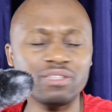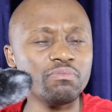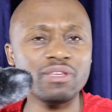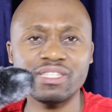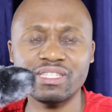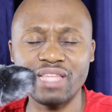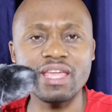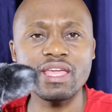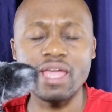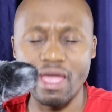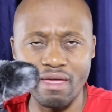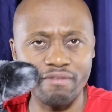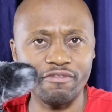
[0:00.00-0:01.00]
mistake
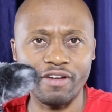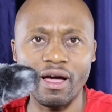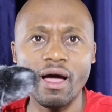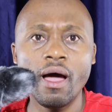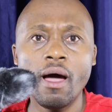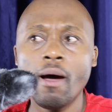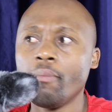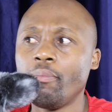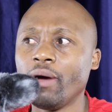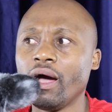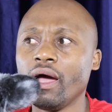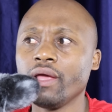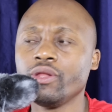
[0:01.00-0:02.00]
ever
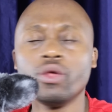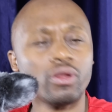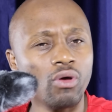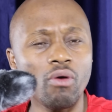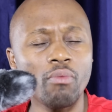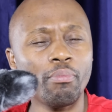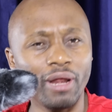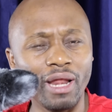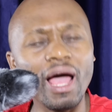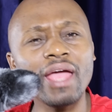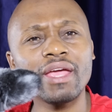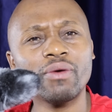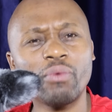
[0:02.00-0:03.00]
by not
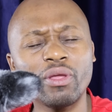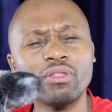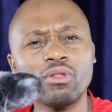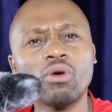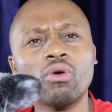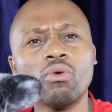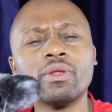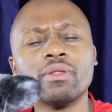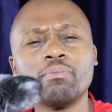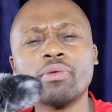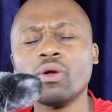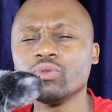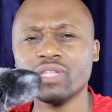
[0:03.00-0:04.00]
complying with
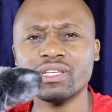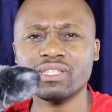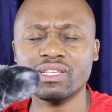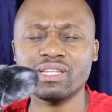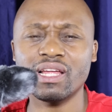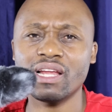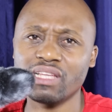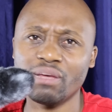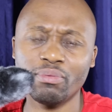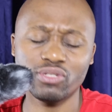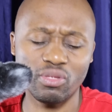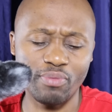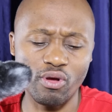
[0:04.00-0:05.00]
processes that are
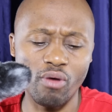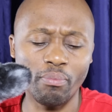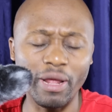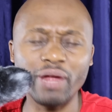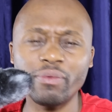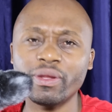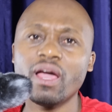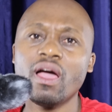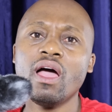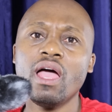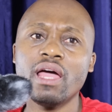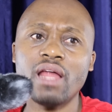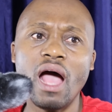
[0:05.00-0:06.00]
supposed to be complied with.
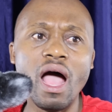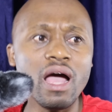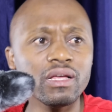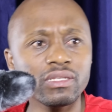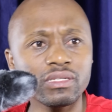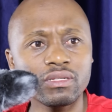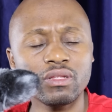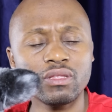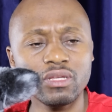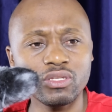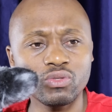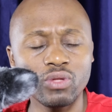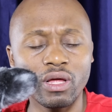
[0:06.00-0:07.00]
And I asked
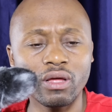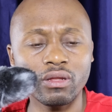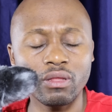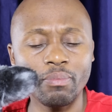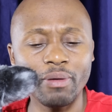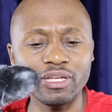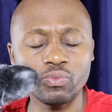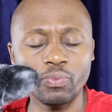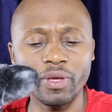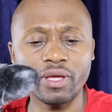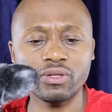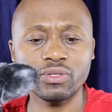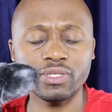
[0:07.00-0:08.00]
this the past
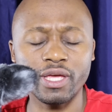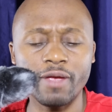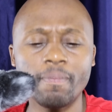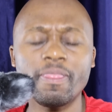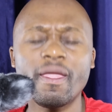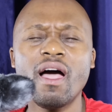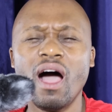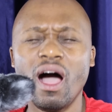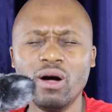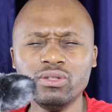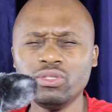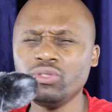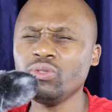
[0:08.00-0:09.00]
week to say,
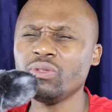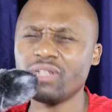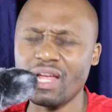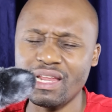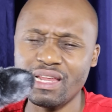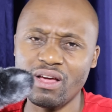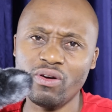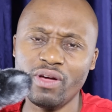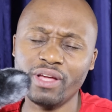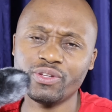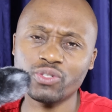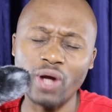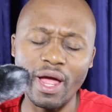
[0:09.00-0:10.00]
how do you run
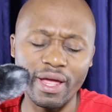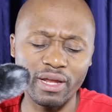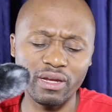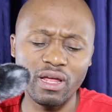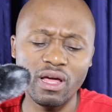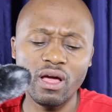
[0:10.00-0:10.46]
a trial